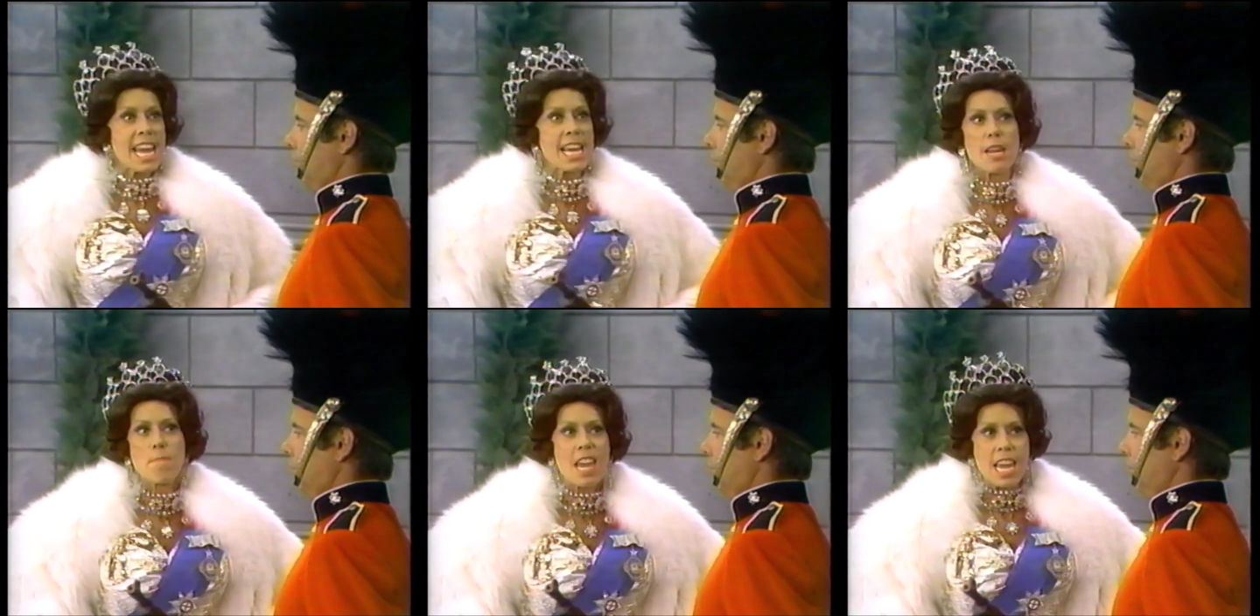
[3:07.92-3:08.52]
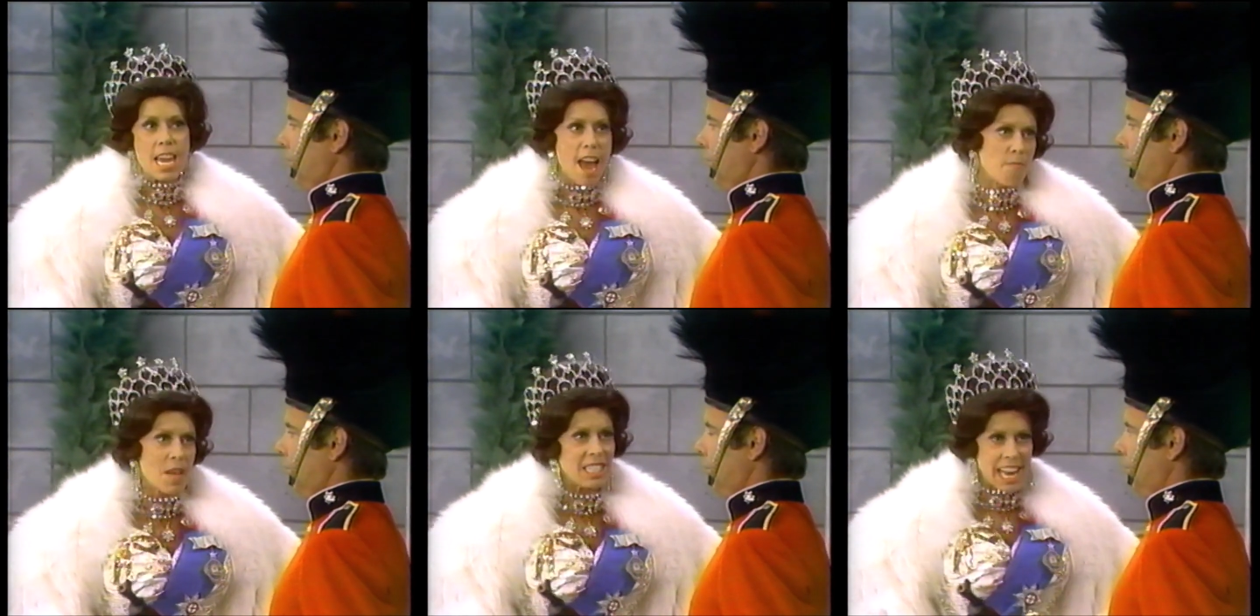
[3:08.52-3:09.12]
king and me
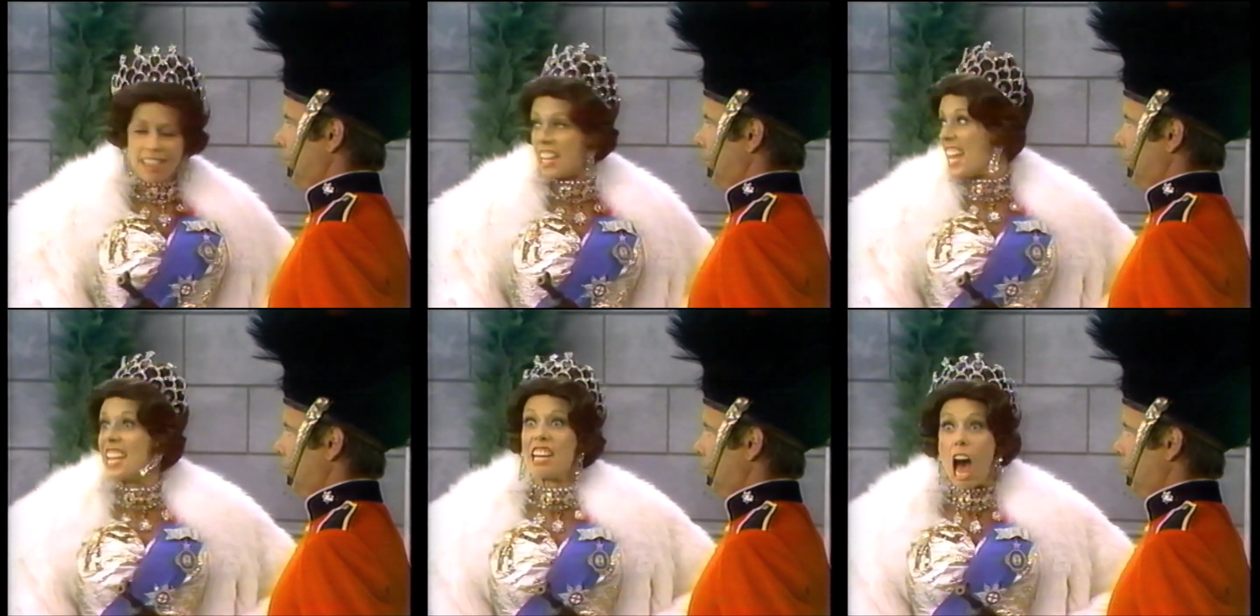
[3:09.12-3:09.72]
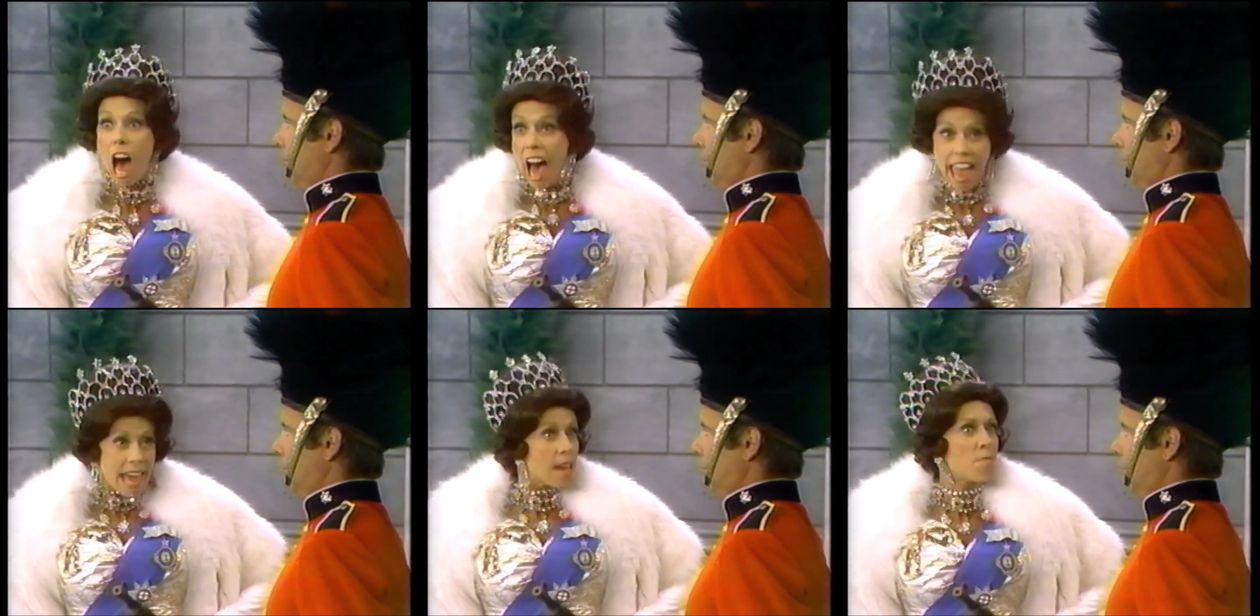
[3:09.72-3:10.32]
have been said, the king and
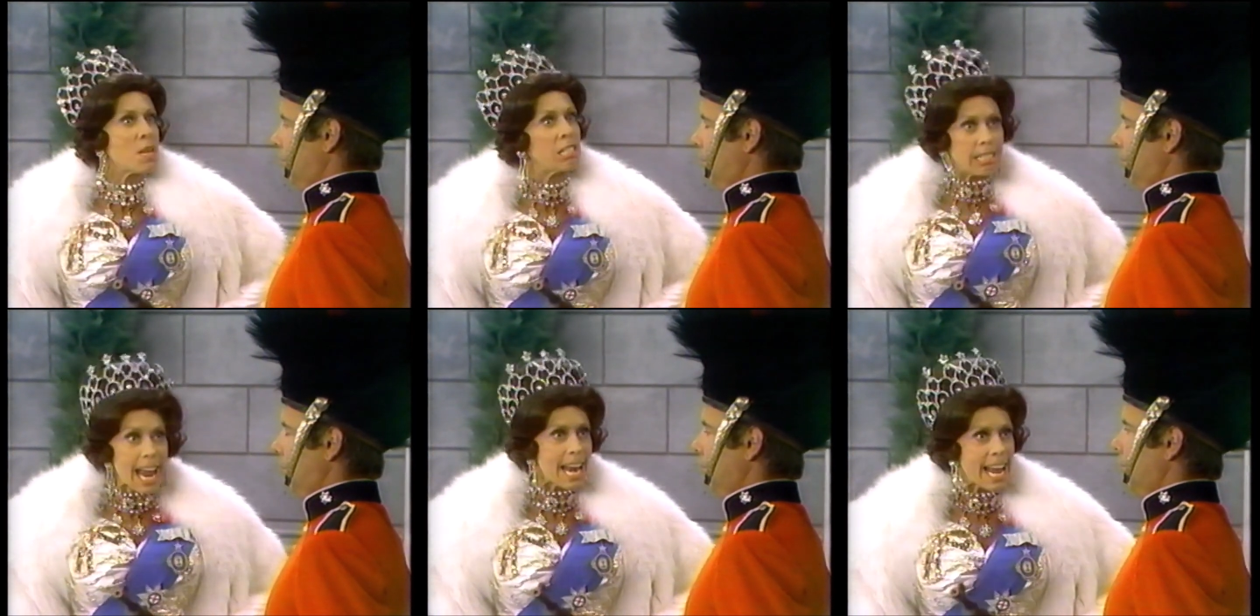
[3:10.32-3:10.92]
I have been said.